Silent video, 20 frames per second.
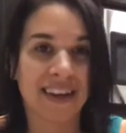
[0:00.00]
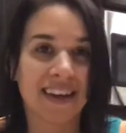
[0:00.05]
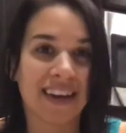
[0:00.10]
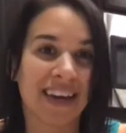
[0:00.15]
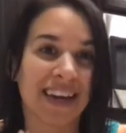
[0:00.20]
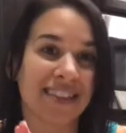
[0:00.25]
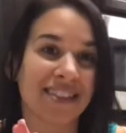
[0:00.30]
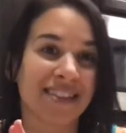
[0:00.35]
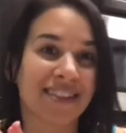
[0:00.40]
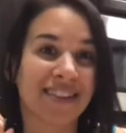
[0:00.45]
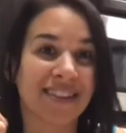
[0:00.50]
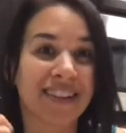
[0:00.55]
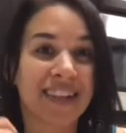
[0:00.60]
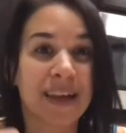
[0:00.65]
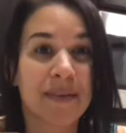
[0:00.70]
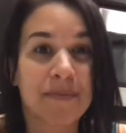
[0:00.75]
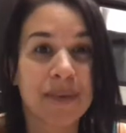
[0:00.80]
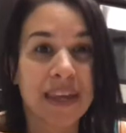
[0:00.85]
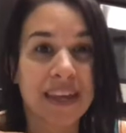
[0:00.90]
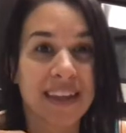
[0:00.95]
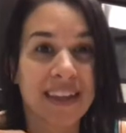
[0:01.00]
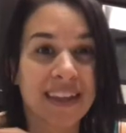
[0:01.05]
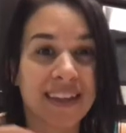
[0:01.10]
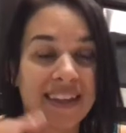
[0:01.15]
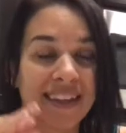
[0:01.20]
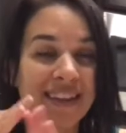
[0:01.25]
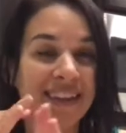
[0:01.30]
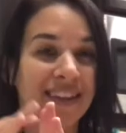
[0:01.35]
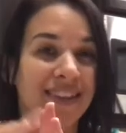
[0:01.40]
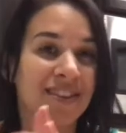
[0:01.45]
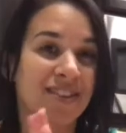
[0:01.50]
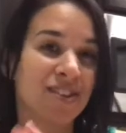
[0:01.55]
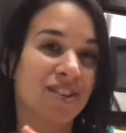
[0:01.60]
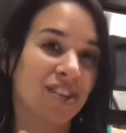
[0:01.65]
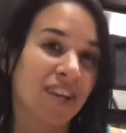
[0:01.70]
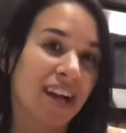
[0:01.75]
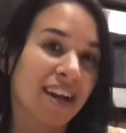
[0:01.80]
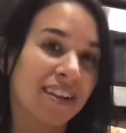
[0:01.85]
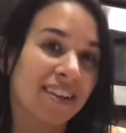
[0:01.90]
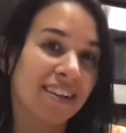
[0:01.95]
like the lemon and the
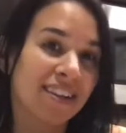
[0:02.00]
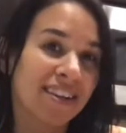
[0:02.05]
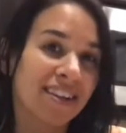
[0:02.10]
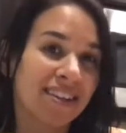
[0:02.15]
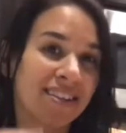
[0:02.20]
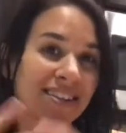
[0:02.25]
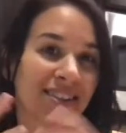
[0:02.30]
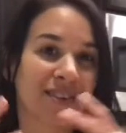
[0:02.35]
shallots